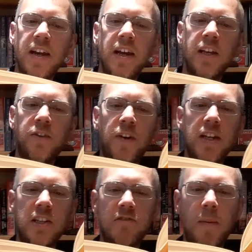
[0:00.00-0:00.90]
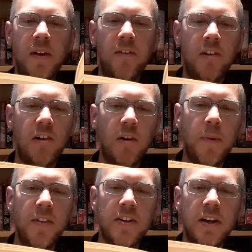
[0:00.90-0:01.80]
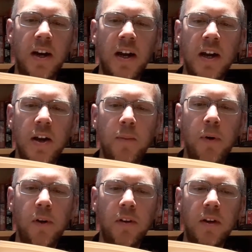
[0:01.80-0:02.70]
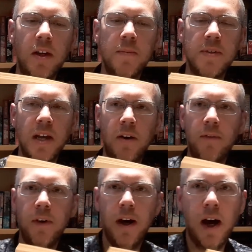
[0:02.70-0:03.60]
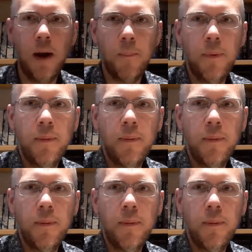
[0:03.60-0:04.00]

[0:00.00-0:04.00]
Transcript: his feet scrabbling for a grip on the tyre, pulled himself up.